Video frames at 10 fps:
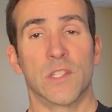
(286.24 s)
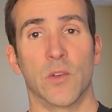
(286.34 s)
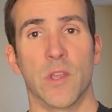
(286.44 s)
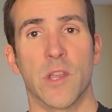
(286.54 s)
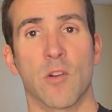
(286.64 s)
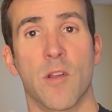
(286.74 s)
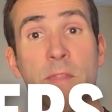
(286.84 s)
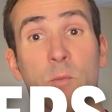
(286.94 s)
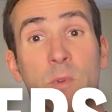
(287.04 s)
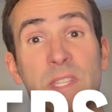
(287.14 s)
So here are
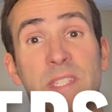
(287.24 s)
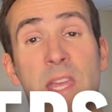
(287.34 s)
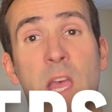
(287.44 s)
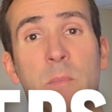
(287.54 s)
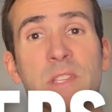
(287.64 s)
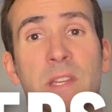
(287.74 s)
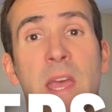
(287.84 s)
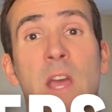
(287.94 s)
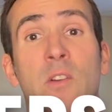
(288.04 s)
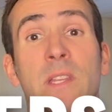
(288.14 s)
3 steps on
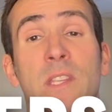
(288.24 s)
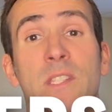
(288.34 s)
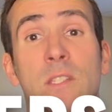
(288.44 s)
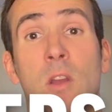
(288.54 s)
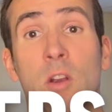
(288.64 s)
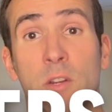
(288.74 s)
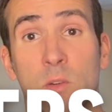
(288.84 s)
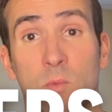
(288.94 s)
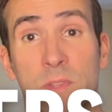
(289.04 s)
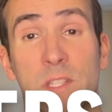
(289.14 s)
how to get started
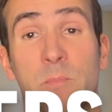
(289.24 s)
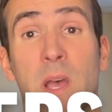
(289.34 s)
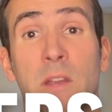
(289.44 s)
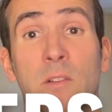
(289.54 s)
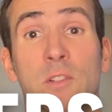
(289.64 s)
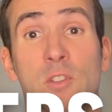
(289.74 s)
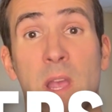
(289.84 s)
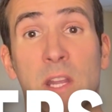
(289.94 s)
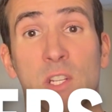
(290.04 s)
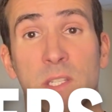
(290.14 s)
with spinal
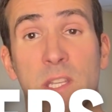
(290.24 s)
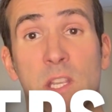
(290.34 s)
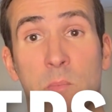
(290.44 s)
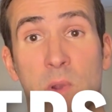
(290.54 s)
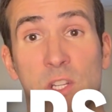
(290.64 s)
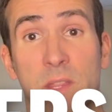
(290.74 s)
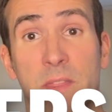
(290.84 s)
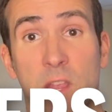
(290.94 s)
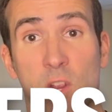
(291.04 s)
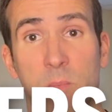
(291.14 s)
traction decompression
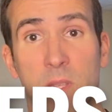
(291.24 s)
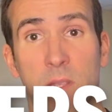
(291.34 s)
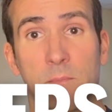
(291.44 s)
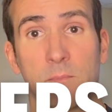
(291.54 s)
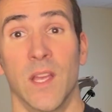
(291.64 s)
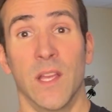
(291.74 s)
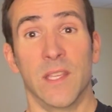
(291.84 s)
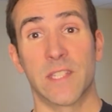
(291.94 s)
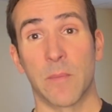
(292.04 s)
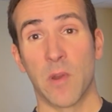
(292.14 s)
therapy.
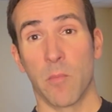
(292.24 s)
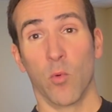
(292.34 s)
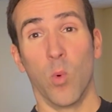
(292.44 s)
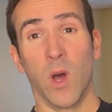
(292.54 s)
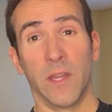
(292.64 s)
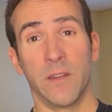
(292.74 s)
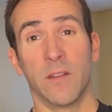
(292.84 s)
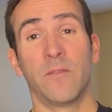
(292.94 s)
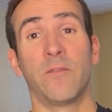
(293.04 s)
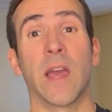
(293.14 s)
Step number 1,
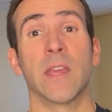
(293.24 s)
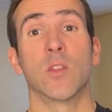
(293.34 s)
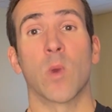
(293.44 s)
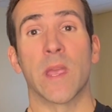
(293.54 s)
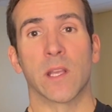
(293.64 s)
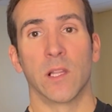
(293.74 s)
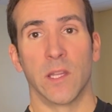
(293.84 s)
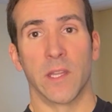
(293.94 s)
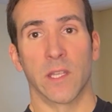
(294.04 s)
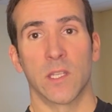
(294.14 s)
find the right
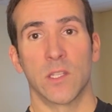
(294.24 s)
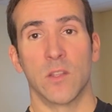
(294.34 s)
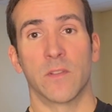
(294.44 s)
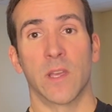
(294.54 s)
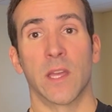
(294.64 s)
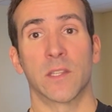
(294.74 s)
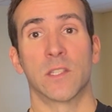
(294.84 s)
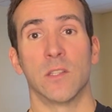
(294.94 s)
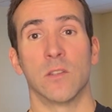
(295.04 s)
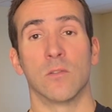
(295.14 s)
clinic. You've got
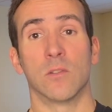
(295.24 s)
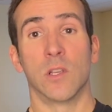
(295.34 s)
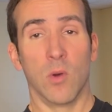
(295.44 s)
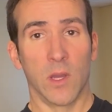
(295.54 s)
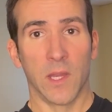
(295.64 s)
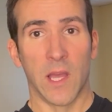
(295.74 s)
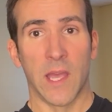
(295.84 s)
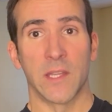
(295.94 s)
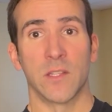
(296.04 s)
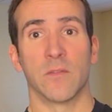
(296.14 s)
to go
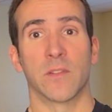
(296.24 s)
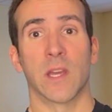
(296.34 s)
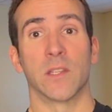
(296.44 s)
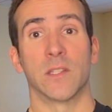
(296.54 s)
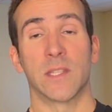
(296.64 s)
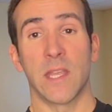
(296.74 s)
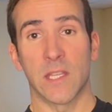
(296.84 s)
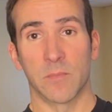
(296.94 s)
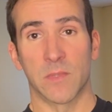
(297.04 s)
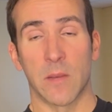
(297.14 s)
online, you've got to take
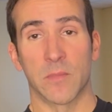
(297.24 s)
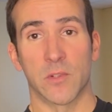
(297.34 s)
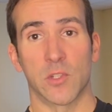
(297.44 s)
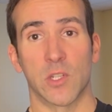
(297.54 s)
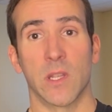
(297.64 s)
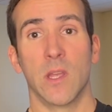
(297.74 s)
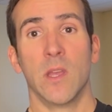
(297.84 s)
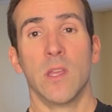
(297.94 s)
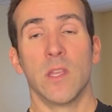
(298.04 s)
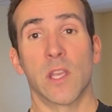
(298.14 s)
some time searching,
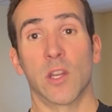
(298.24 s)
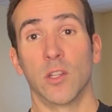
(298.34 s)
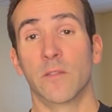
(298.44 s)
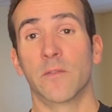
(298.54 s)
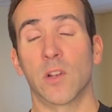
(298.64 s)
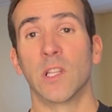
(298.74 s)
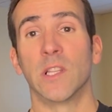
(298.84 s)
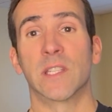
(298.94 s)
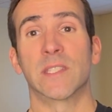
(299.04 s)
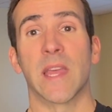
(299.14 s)
You got to look for
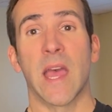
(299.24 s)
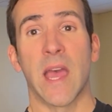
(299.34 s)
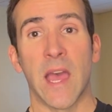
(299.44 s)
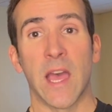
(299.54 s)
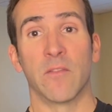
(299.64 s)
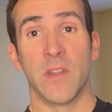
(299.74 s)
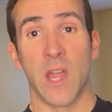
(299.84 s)
clinics that have